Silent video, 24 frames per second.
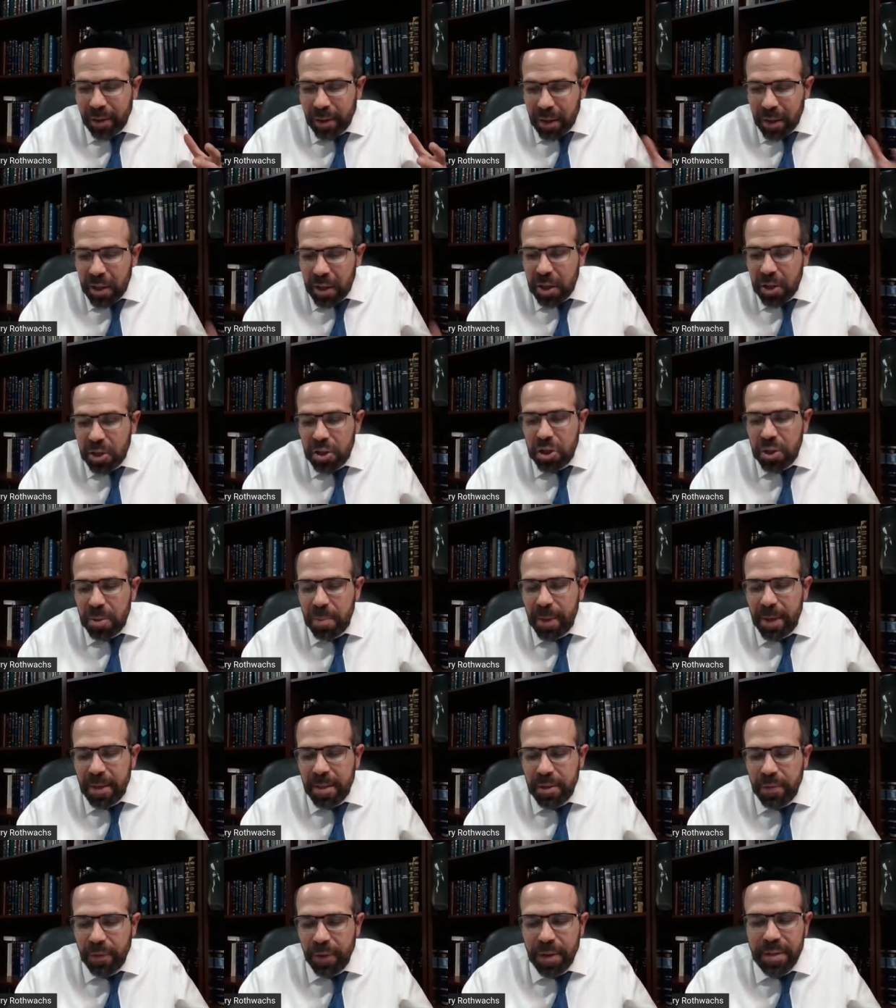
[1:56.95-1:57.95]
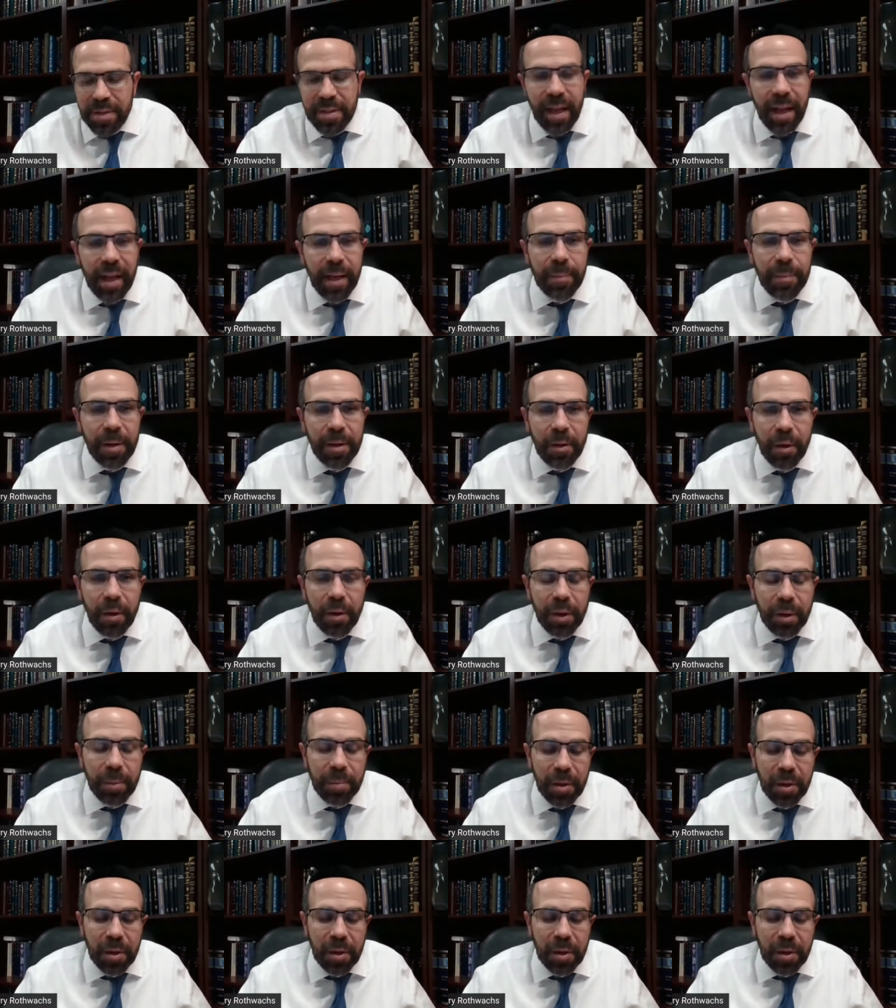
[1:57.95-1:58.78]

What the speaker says: Ki ish tmeis fasayim anochi,